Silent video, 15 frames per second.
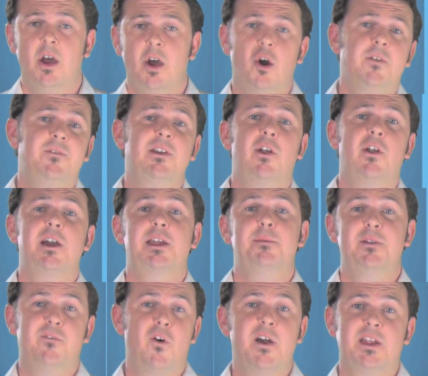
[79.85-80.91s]
or if you'd like some
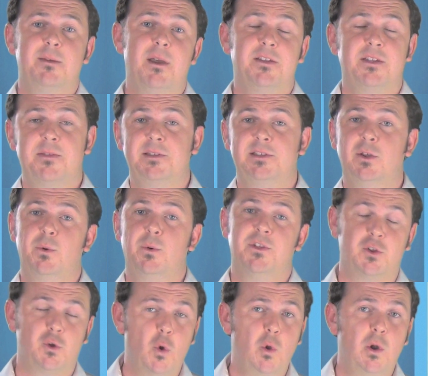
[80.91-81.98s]
advice about something to do with
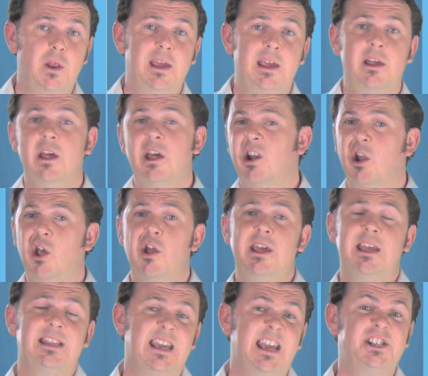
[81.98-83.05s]
schooling,
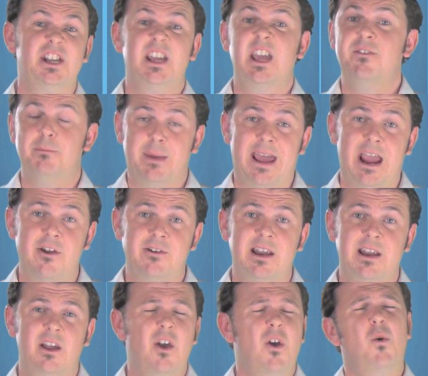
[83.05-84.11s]
learning, teaching, even
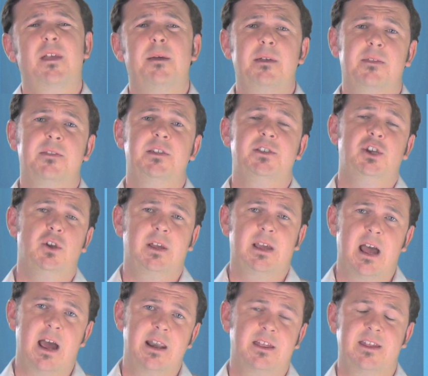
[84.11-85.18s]
parenting, or something that the tutor
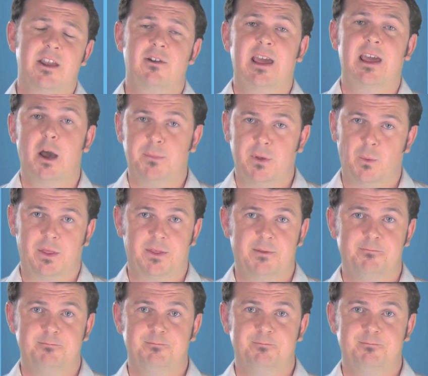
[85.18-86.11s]
can't necessarily help you with.